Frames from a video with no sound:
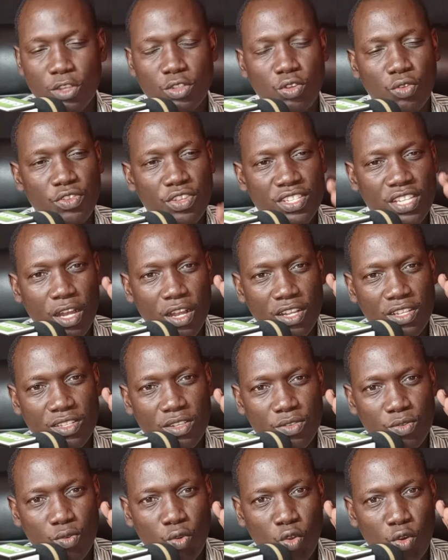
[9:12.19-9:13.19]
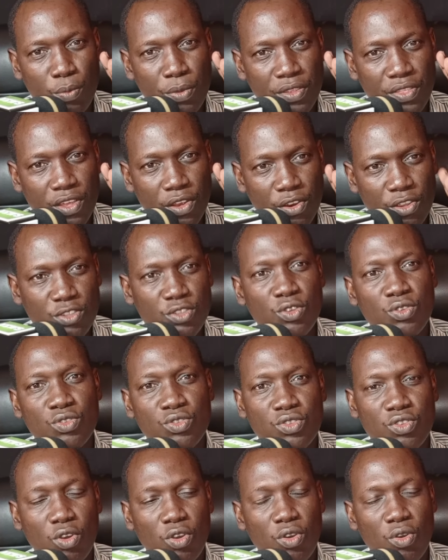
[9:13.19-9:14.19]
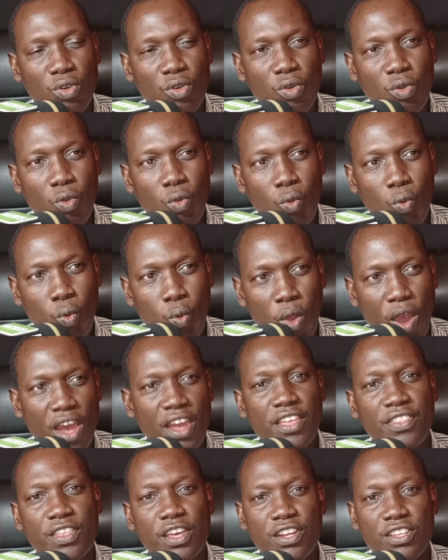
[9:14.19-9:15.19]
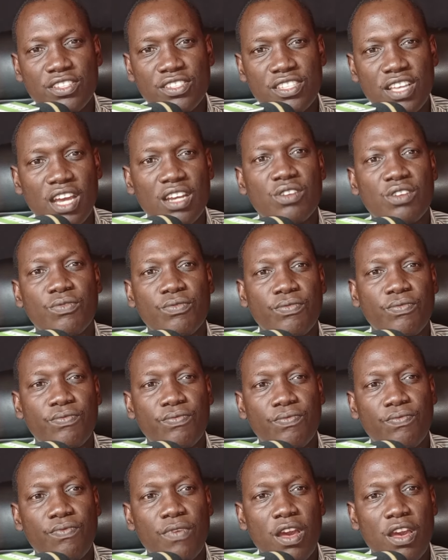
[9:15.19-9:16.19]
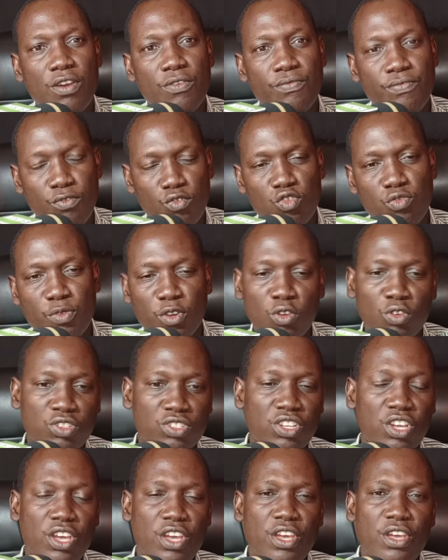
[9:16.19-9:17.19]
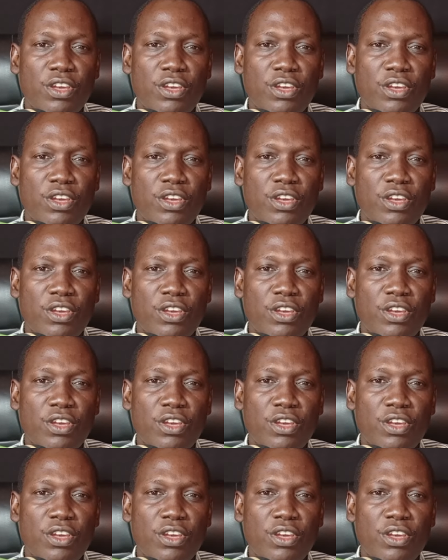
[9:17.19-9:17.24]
So these could be the reasons why there is that feud, because